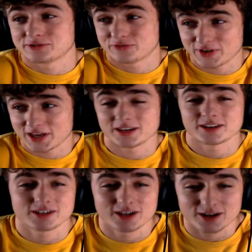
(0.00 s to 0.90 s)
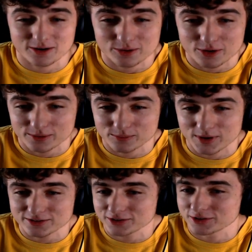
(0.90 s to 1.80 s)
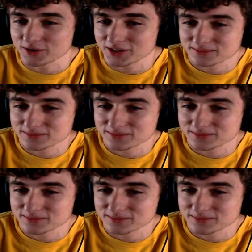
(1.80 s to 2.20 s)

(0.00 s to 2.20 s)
fee. You know, hold on, wait till you do it.